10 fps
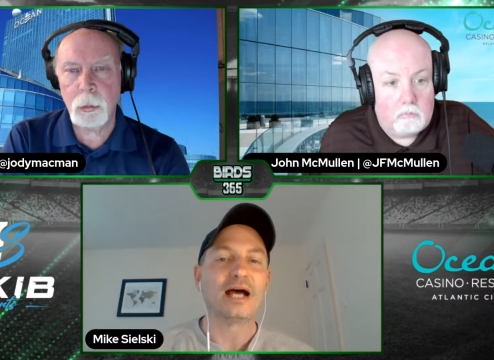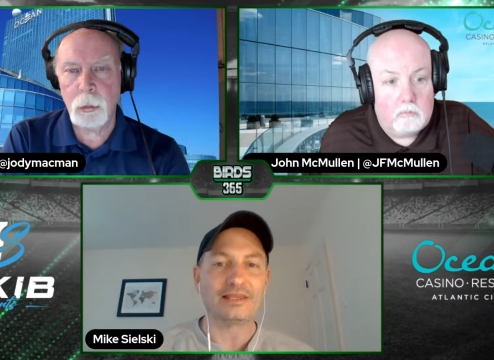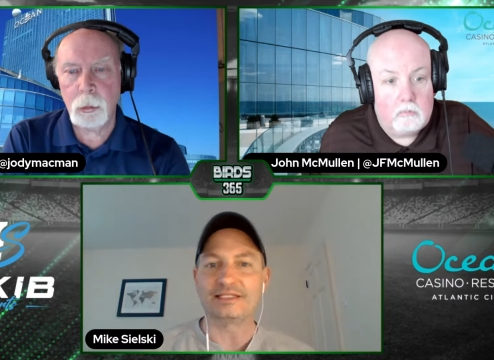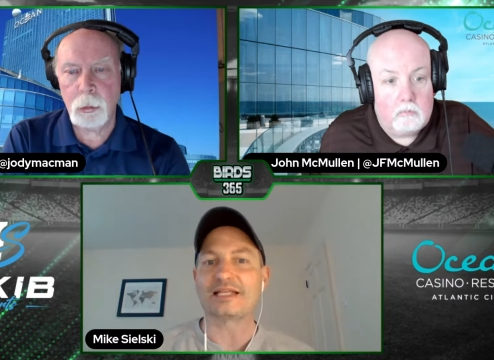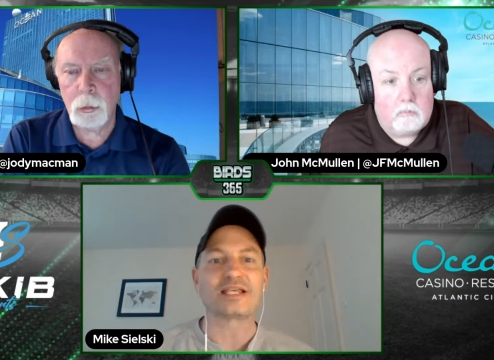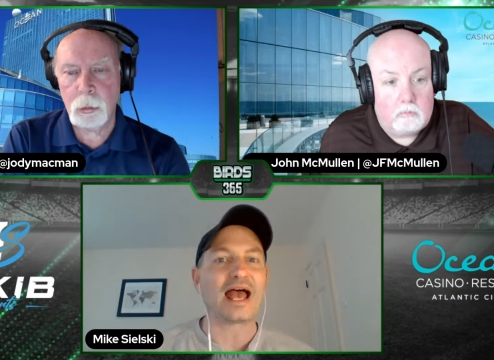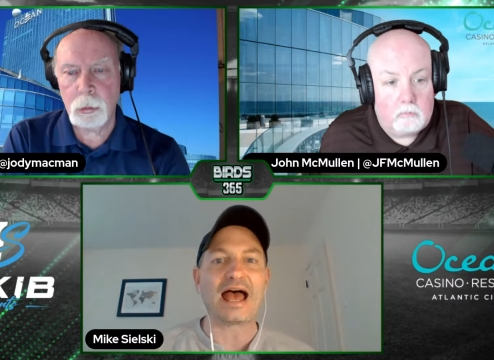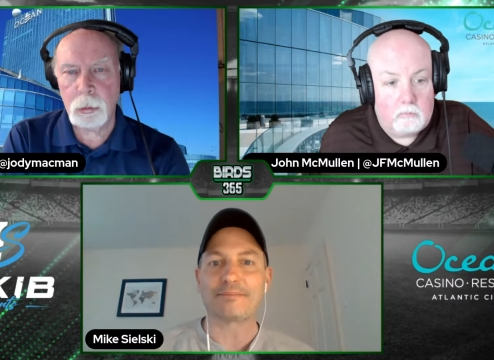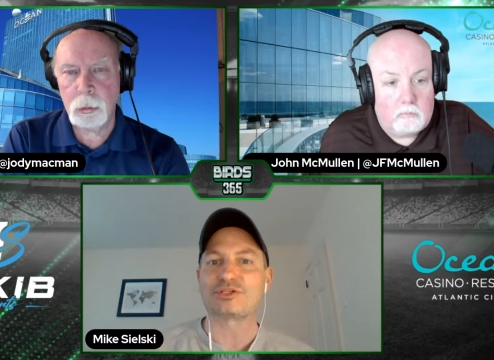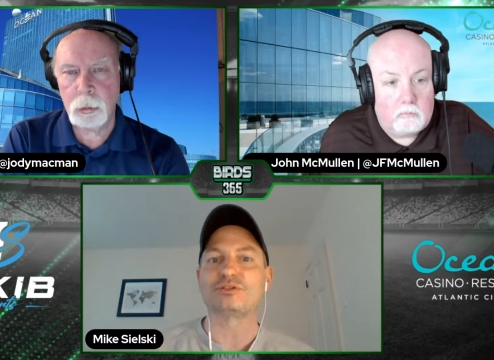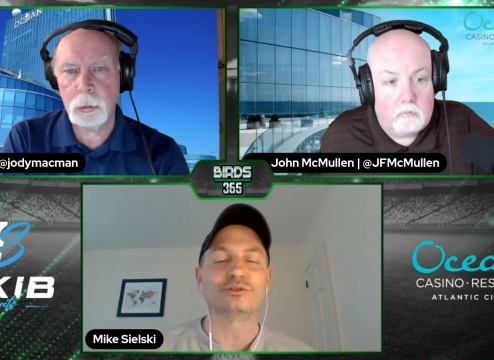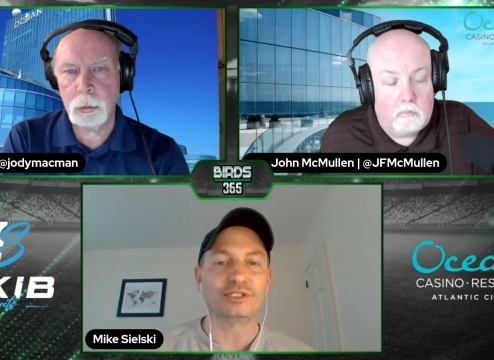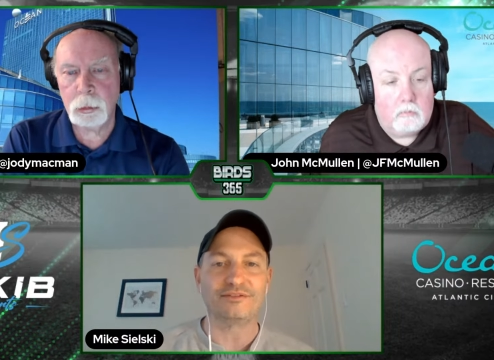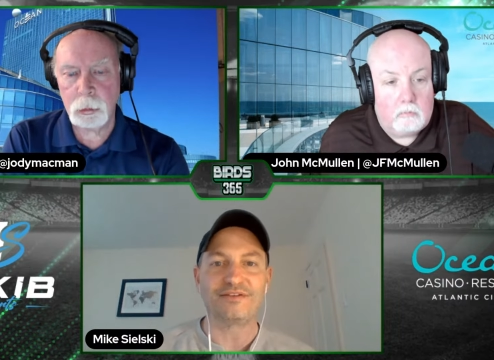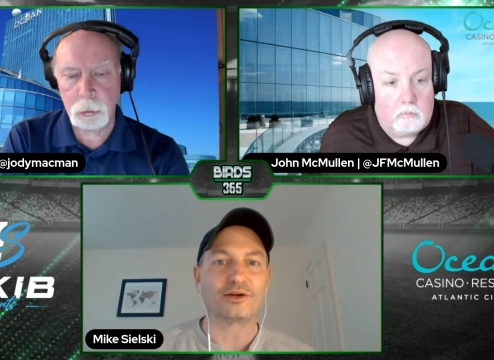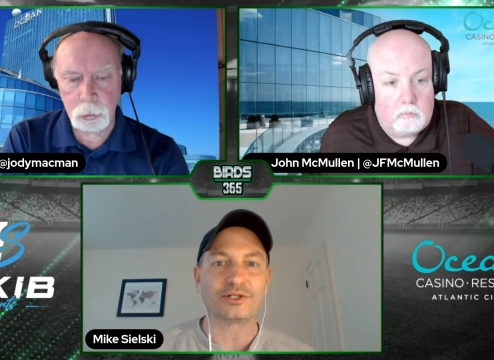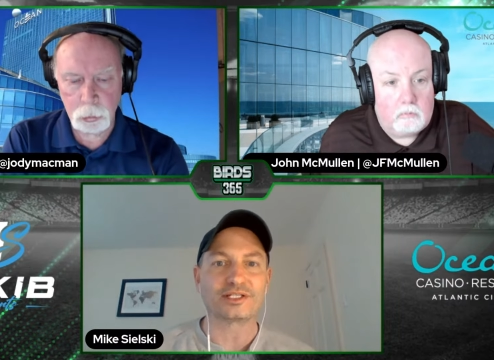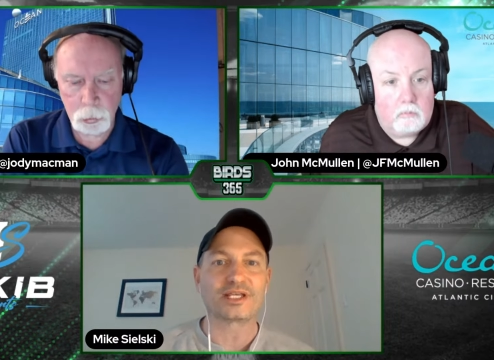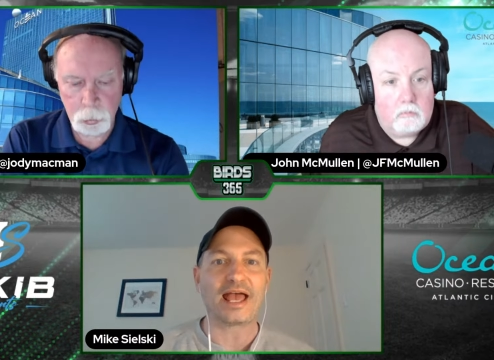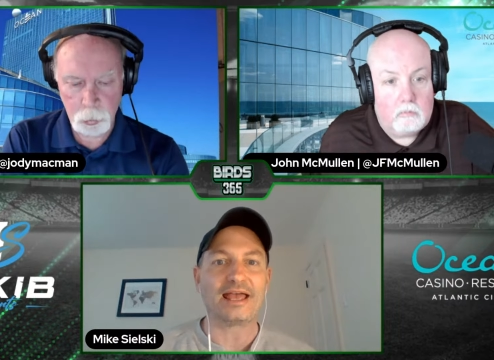Speaker 1: I think that's absolutely fair to
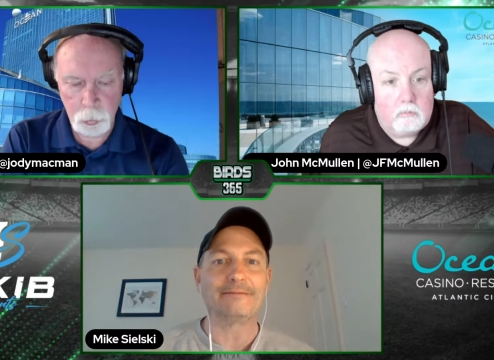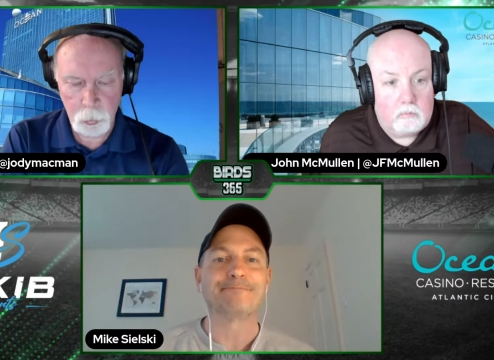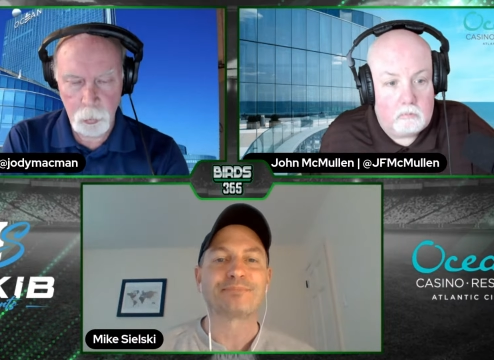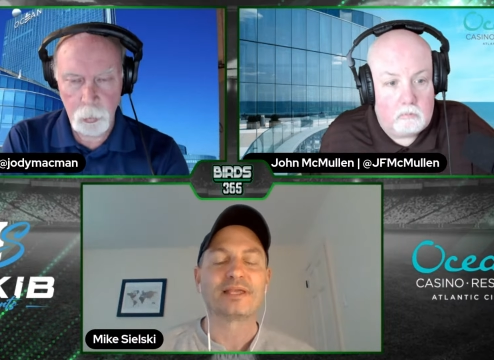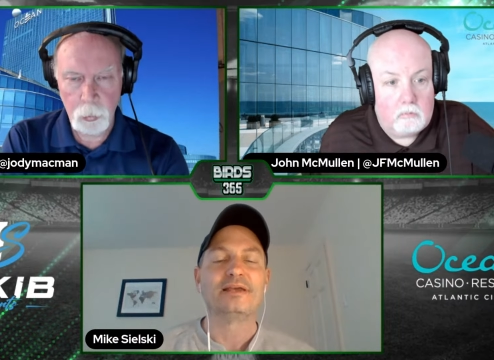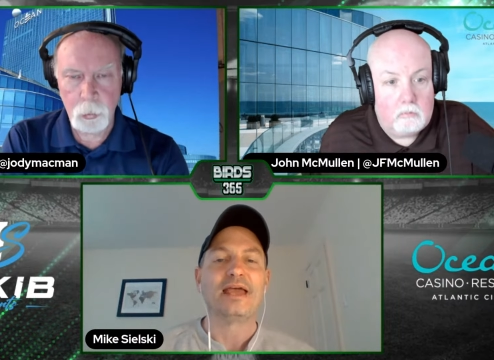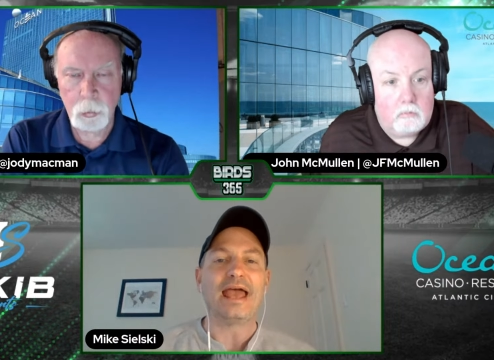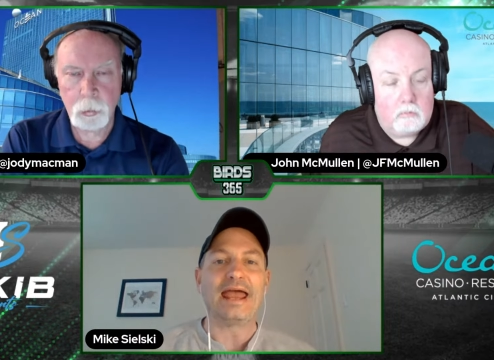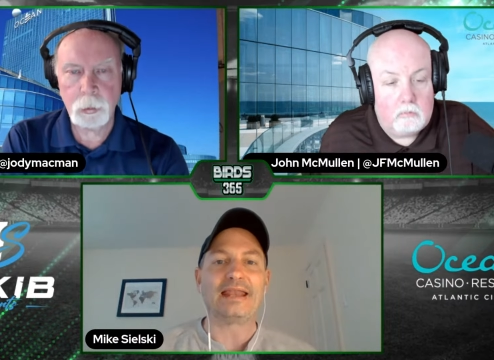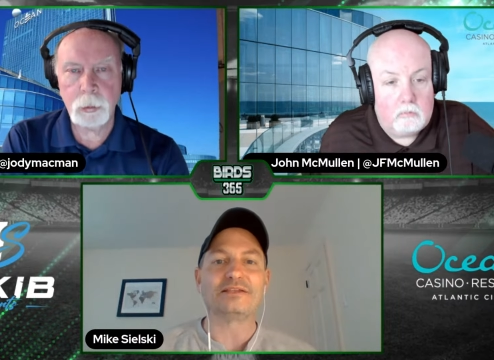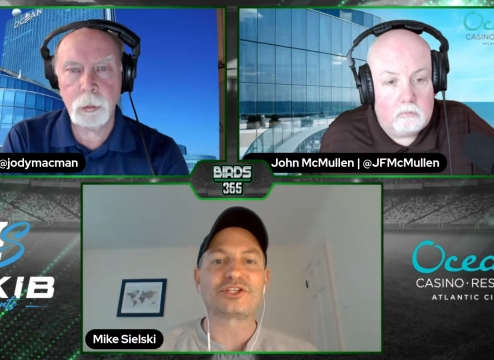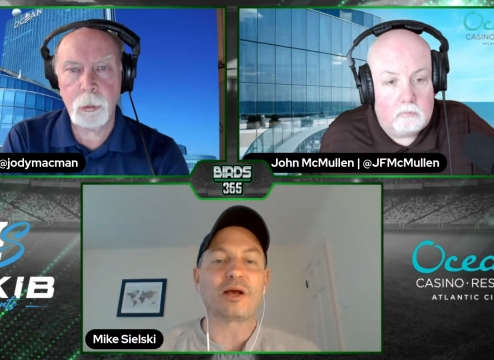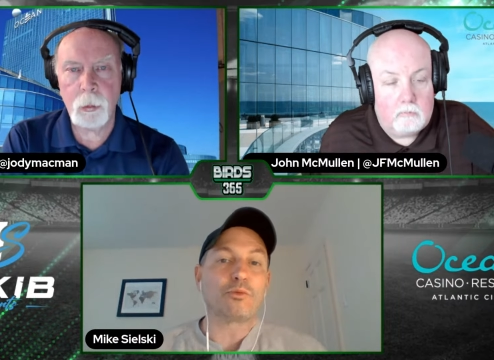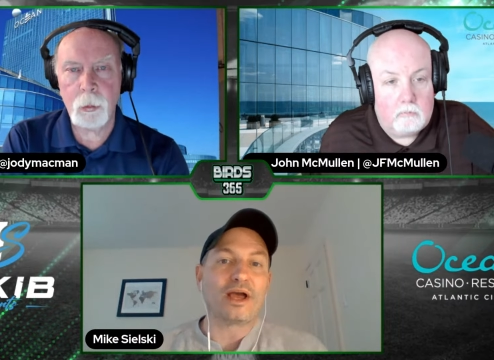say. And in some